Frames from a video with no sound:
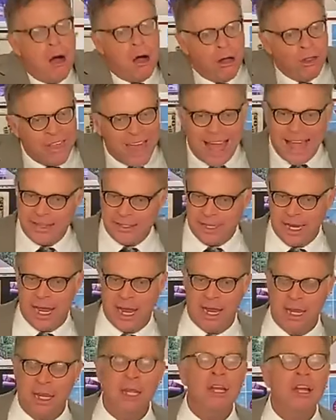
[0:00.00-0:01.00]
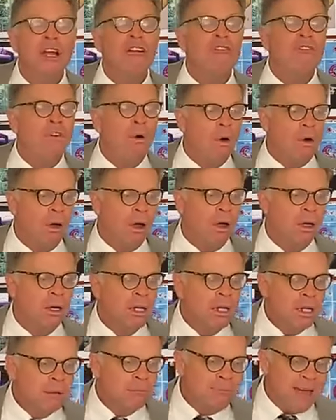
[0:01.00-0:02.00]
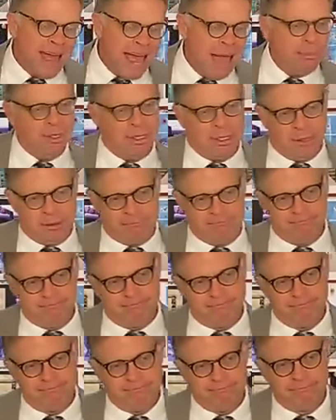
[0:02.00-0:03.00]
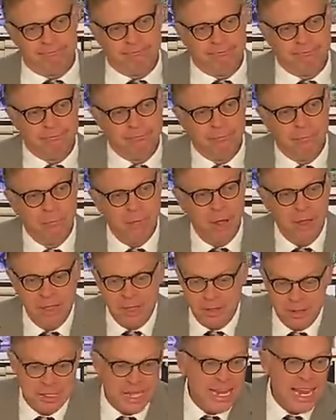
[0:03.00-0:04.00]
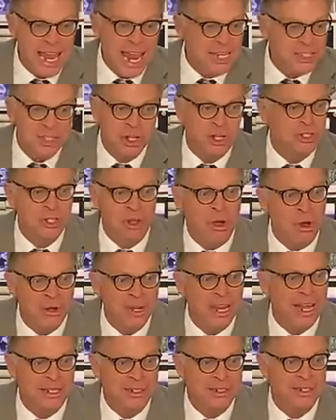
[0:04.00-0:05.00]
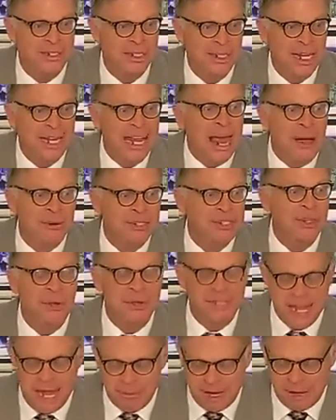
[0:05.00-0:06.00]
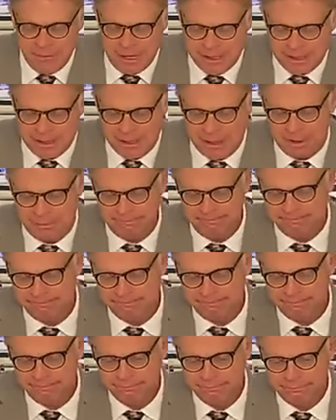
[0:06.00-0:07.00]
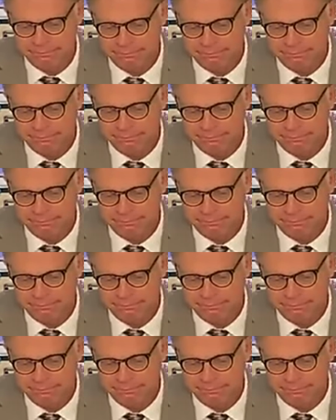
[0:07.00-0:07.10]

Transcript: to fall that day for Babylon? Well, the angel told us, and I was so dumb I missed it.